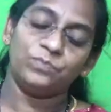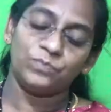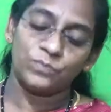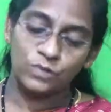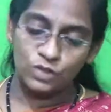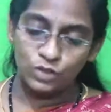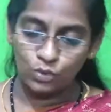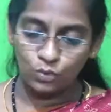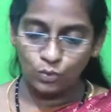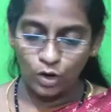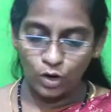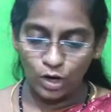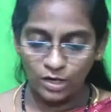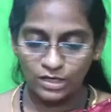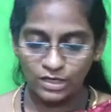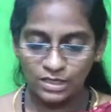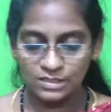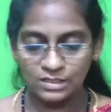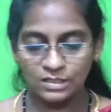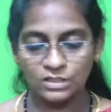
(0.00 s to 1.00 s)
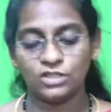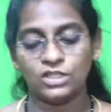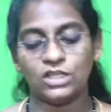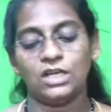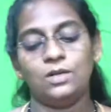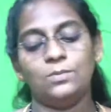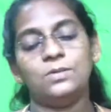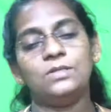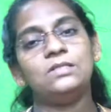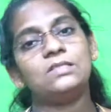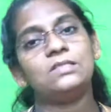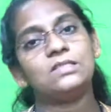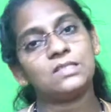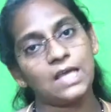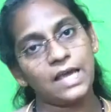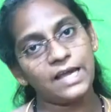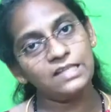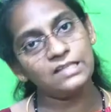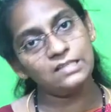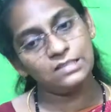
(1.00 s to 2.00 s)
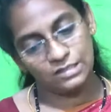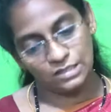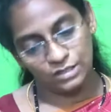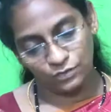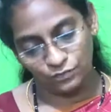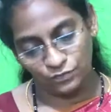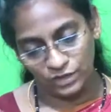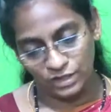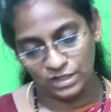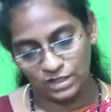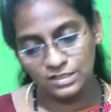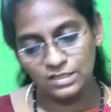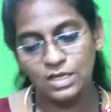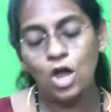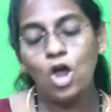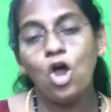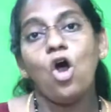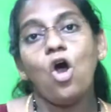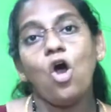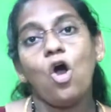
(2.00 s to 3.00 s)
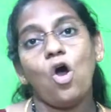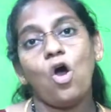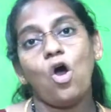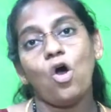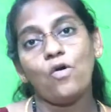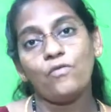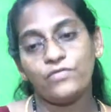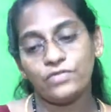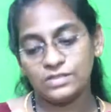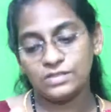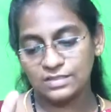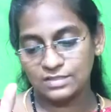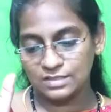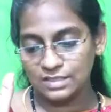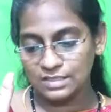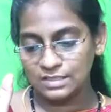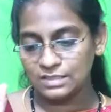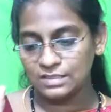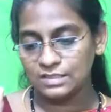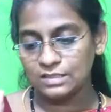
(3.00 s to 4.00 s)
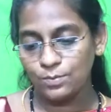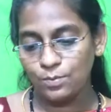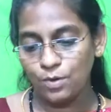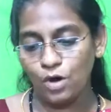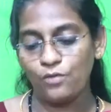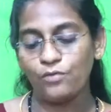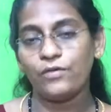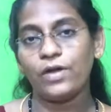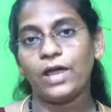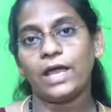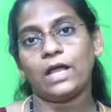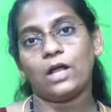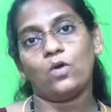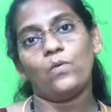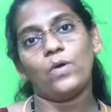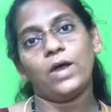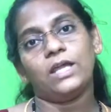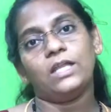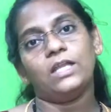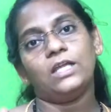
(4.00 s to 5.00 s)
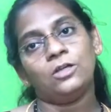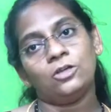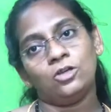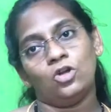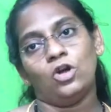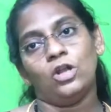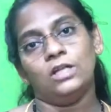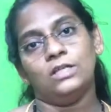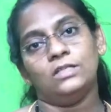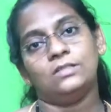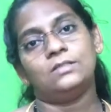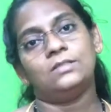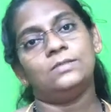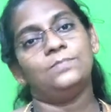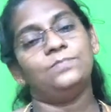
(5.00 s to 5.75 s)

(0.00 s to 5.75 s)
So what does it really mean? Science refers of a system of acquiring knowledge.